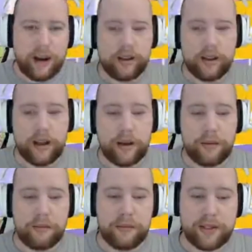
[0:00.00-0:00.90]

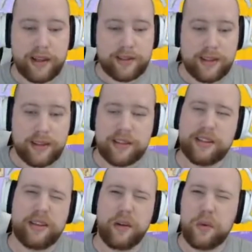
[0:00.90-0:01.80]
Um, besides
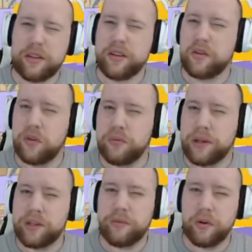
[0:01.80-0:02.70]
this, there wasn't too
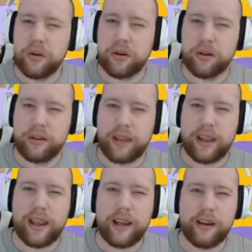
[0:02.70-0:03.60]
much more.
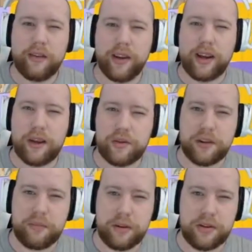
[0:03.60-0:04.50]
They kind of announced
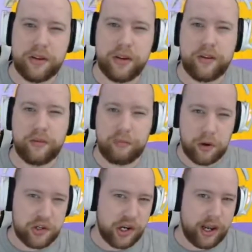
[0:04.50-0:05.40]
a bunch of
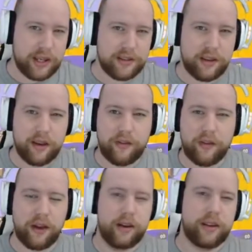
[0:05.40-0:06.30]
merchandise stuff.
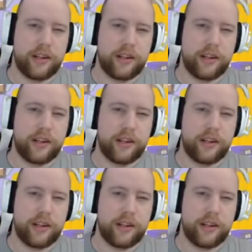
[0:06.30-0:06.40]
Uh, they